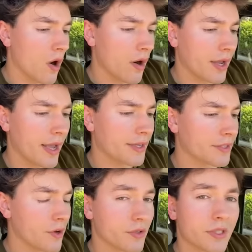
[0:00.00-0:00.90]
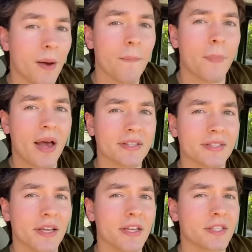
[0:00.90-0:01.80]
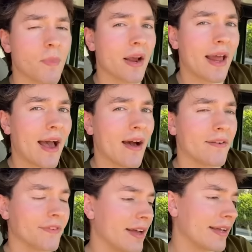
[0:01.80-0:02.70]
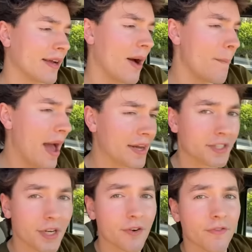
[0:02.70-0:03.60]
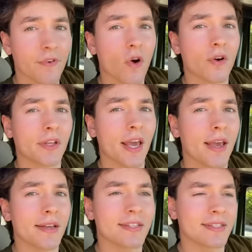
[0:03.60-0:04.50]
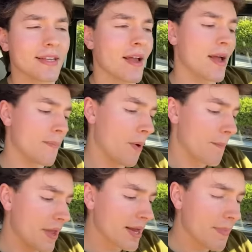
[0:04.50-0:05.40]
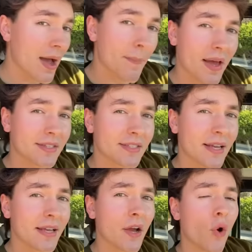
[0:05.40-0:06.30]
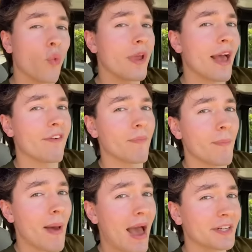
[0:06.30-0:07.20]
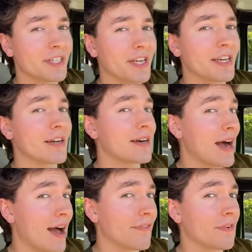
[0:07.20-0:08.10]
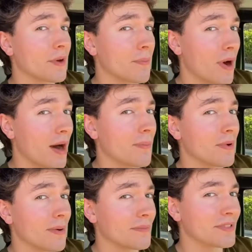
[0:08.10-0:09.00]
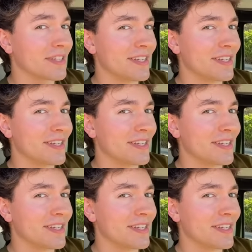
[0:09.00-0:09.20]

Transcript: okay, so some besties might have, like, a matching phone case, but me and my bestie, we have matching laughing problems.